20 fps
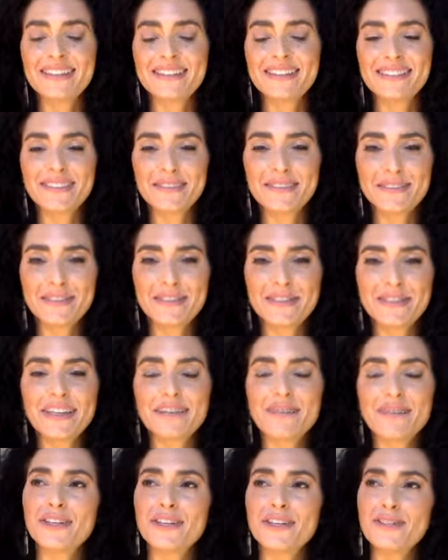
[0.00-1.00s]
Don't you
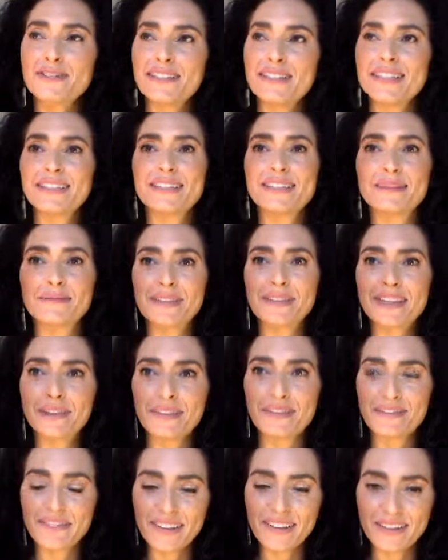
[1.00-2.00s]
think when you see something
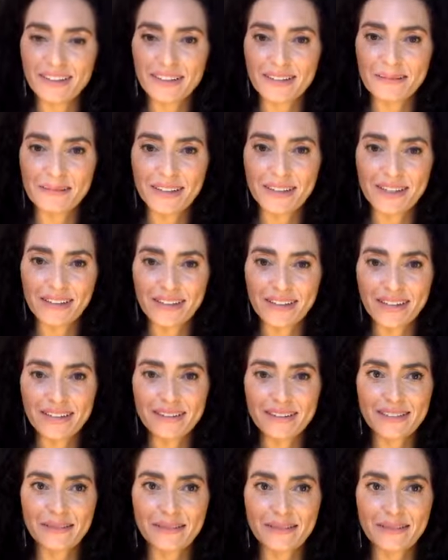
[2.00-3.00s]
or feel something or hear
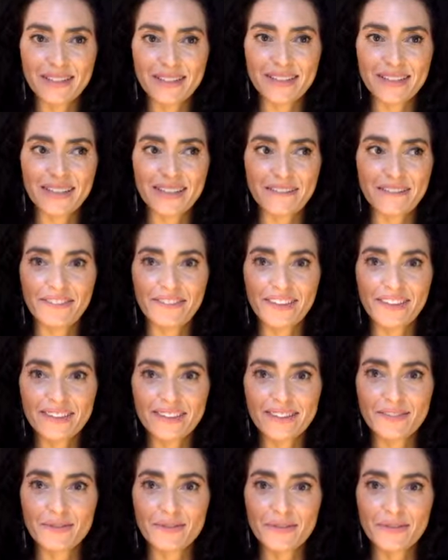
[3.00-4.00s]
something that
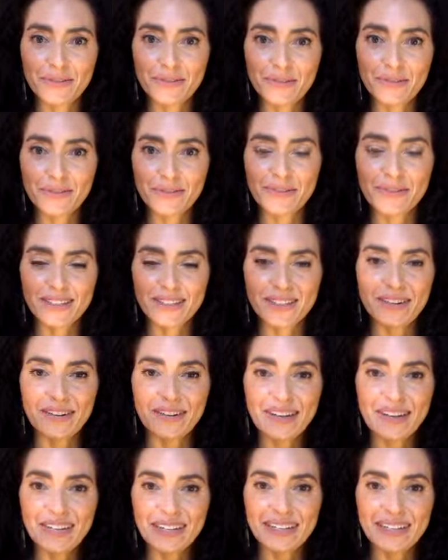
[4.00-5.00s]
feels true, it's
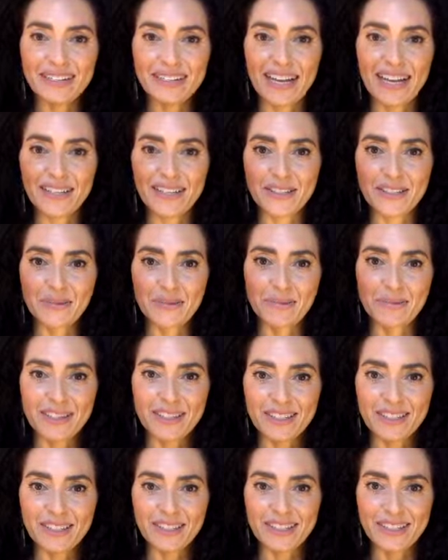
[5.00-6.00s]
already inside you, but
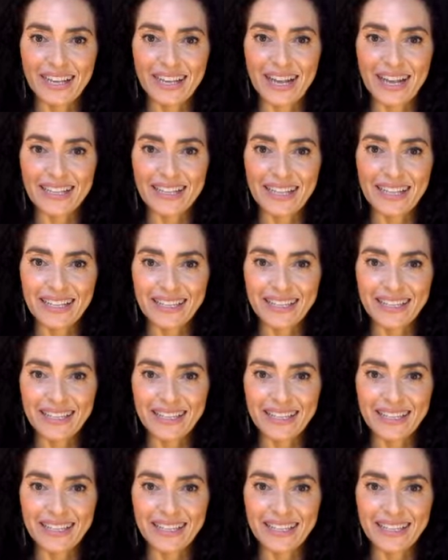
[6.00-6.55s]
it's just kind of like.